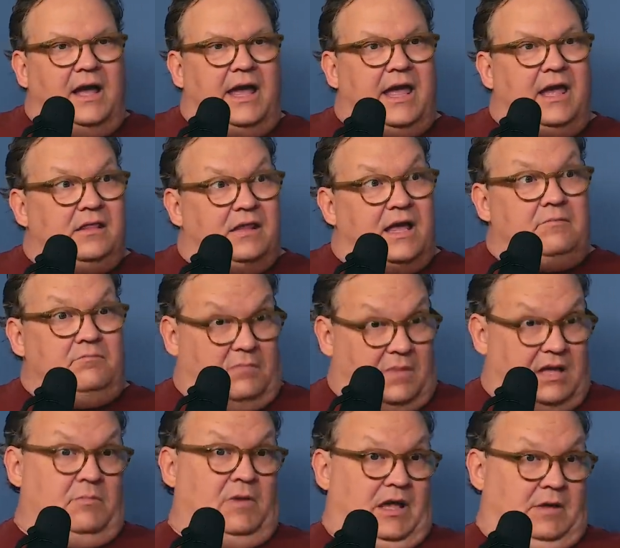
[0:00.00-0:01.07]
And that,
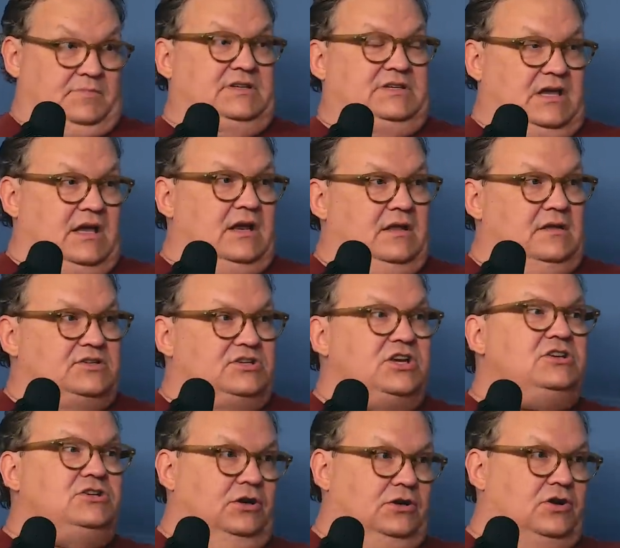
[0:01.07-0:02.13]
my mom just kind of,
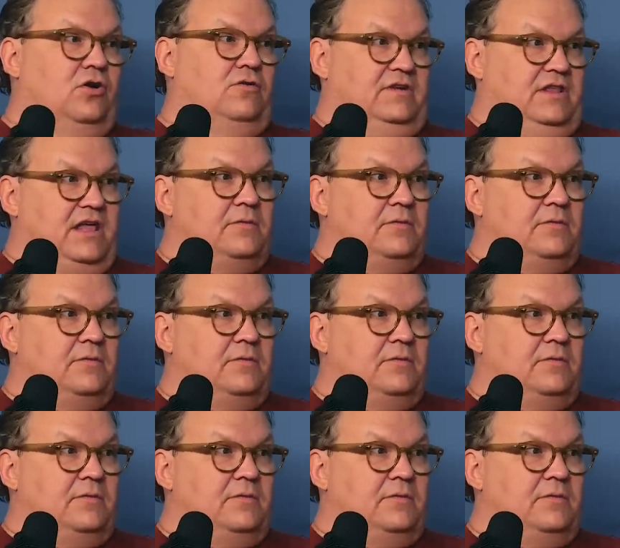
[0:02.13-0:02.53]
she took over